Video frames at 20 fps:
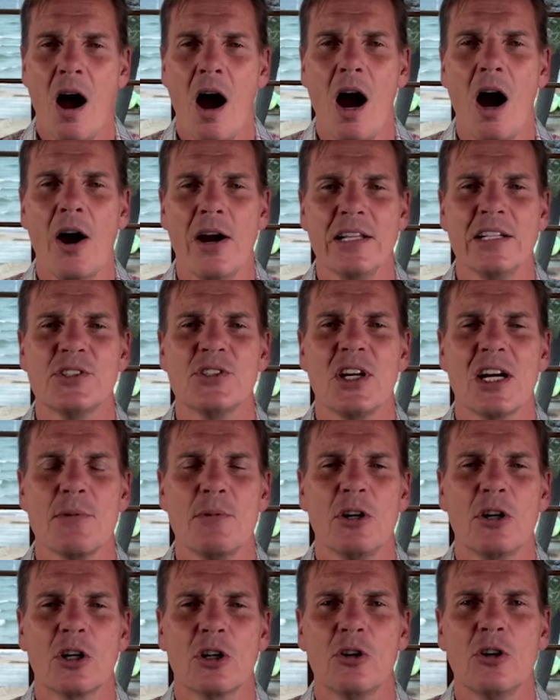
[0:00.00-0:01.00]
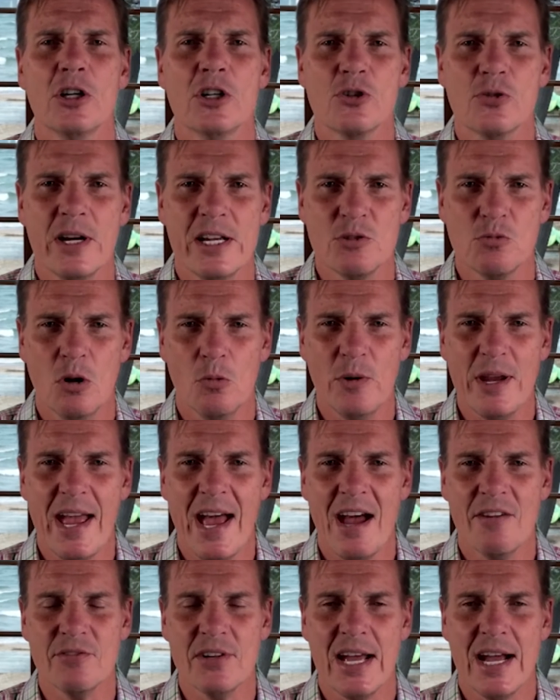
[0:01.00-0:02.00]
All right, let's talk about our current trades, what we
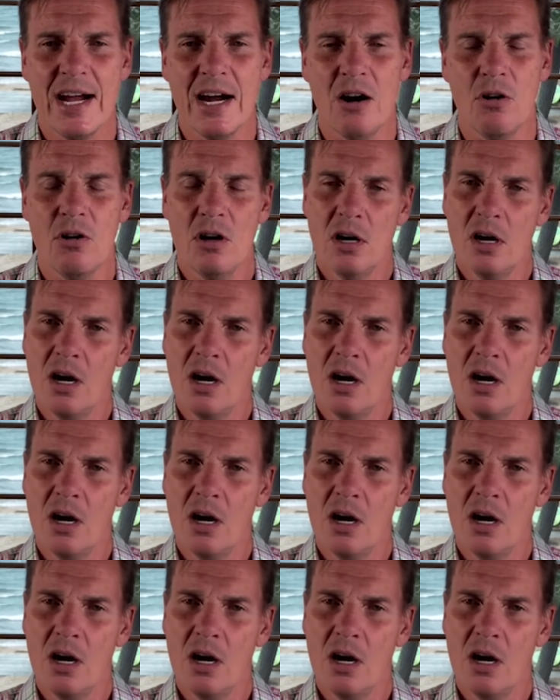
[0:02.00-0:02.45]
have now.